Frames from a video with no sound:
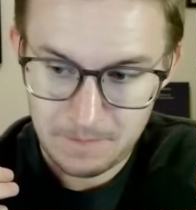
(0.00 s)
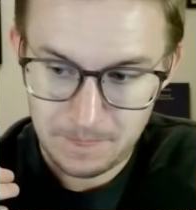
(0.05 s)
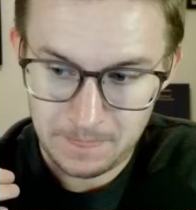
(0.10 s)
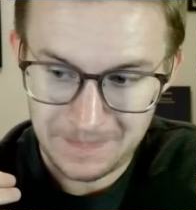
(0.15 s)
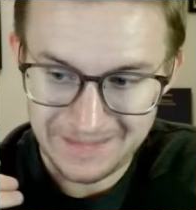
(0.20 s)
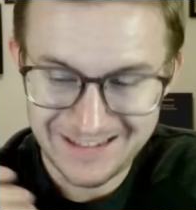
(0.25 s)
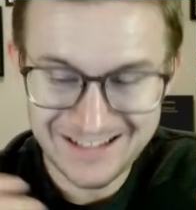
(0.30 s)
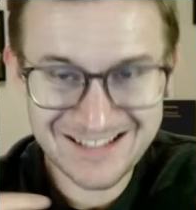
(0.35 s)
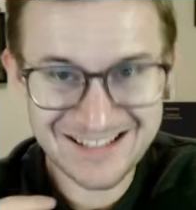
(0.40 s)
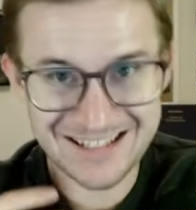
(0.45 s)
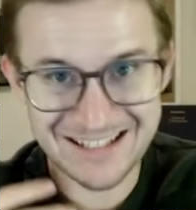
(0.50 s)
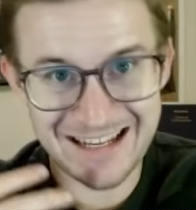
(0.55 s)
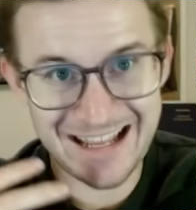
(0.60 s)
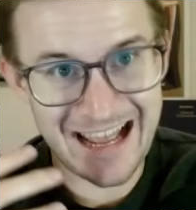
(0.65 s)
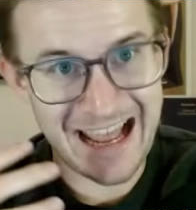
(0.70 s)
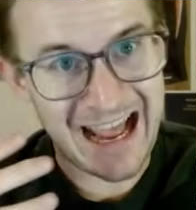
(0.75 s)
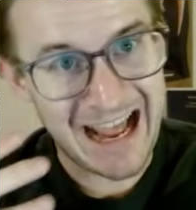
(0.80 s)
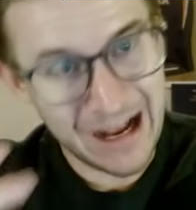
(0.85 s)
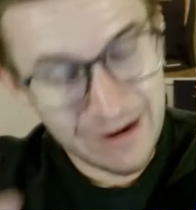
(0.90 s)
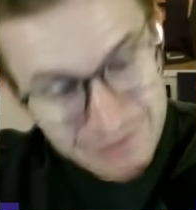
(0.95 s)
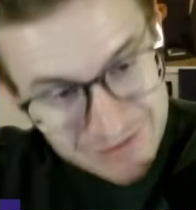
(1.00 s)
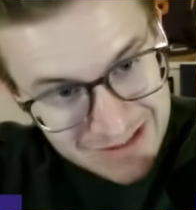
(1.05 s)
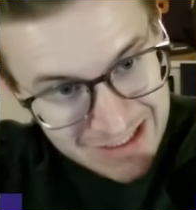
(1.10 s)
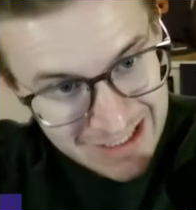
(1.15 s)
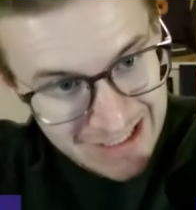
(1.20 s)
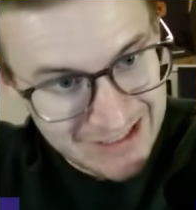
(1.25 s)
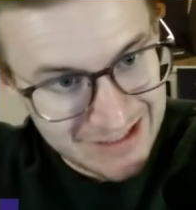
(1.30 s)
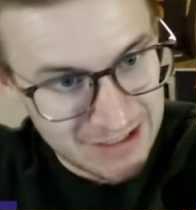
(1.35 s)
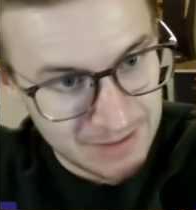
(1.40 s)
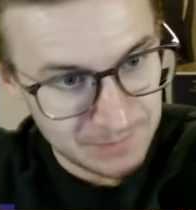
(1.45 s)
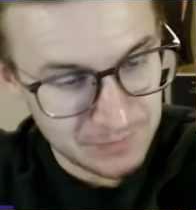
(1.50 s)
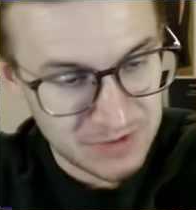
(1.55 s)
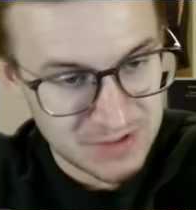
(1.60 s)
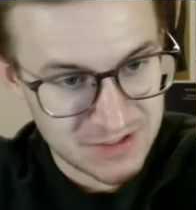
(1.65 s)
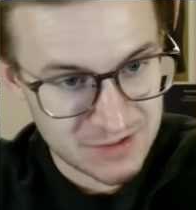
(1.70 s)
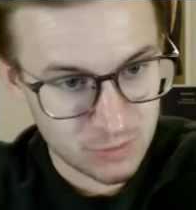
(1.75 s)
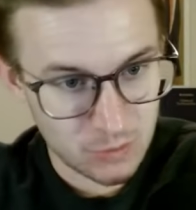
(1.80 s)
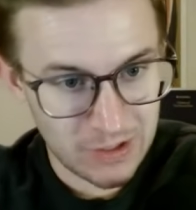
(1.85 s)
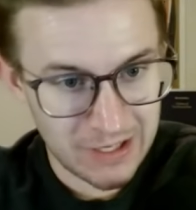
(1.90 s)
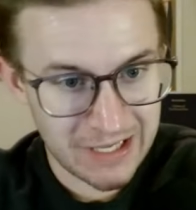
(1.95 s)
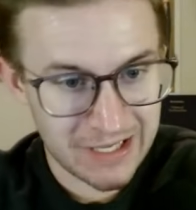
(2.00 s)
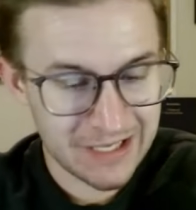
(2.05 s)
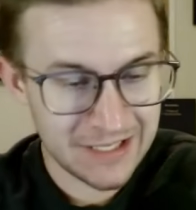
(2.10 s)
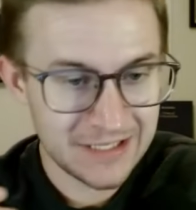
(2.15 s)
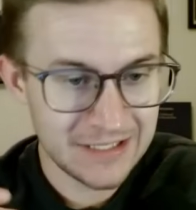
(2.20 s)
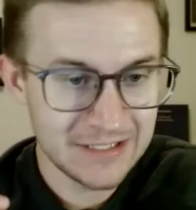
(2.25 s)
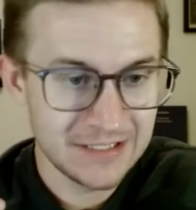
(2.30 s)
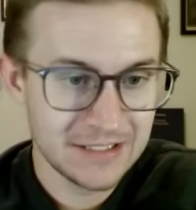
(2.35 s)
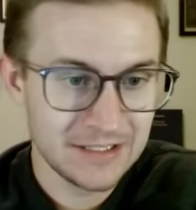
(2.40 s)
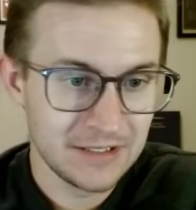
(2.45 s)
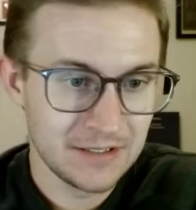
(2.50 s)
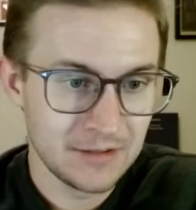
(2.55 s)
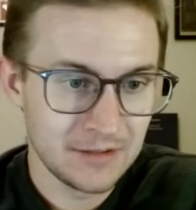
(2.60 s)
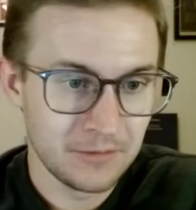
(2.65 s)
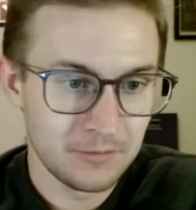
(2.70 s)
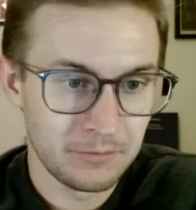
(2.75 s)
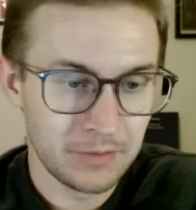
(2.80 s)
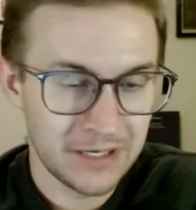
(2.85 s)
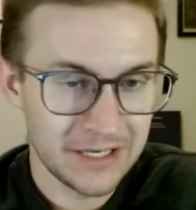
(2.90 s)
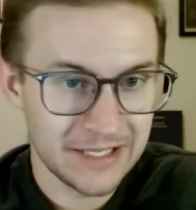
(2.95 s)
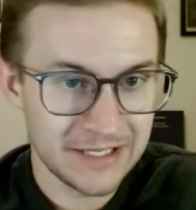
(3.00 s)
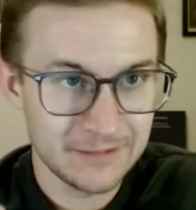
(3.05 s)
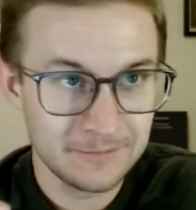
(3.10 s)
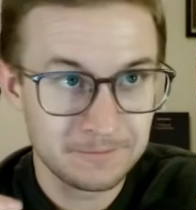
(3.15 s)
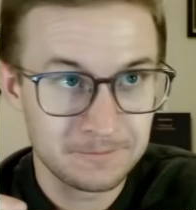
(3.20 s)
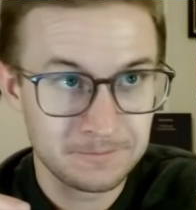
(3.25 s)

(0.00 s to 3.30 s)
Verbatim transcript: doesn't have to end up this way, but